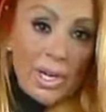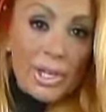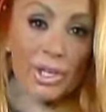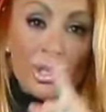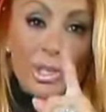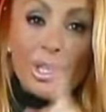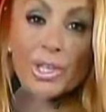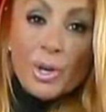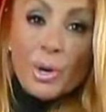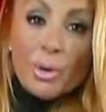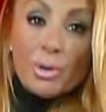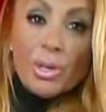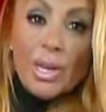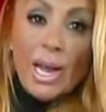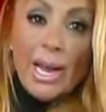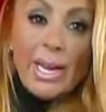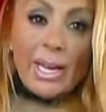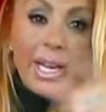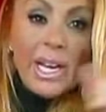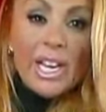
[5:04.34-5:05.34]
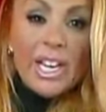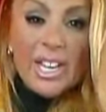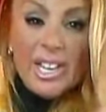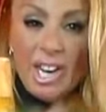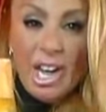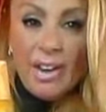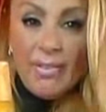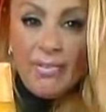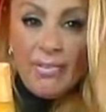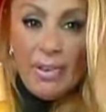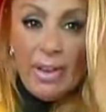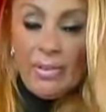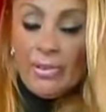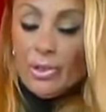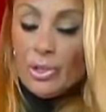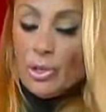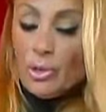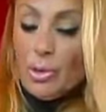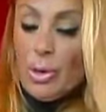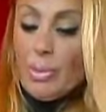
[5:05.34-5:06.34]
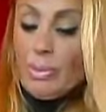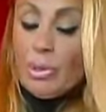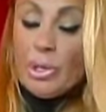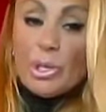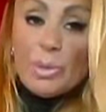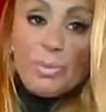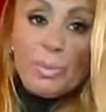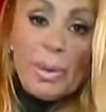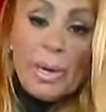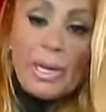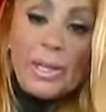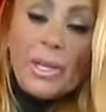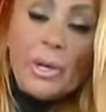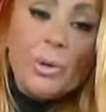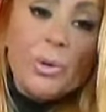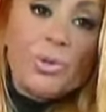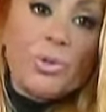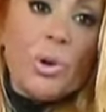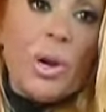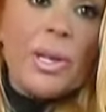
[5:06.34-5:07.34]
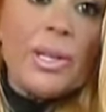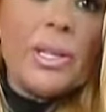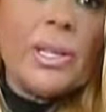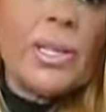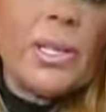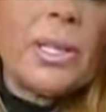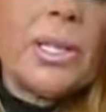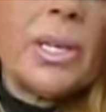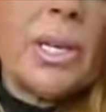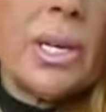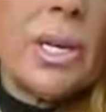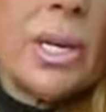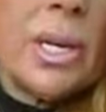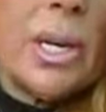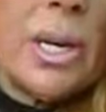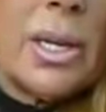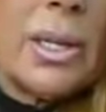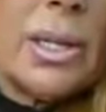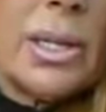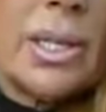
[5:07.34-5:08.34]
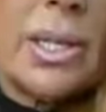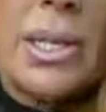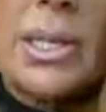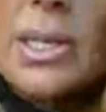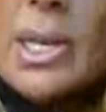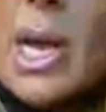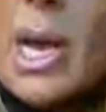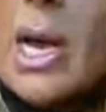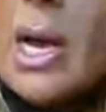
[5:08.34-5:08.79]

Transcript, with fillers: usually don't like nut-flavored creamers, but I thought I would try this. This is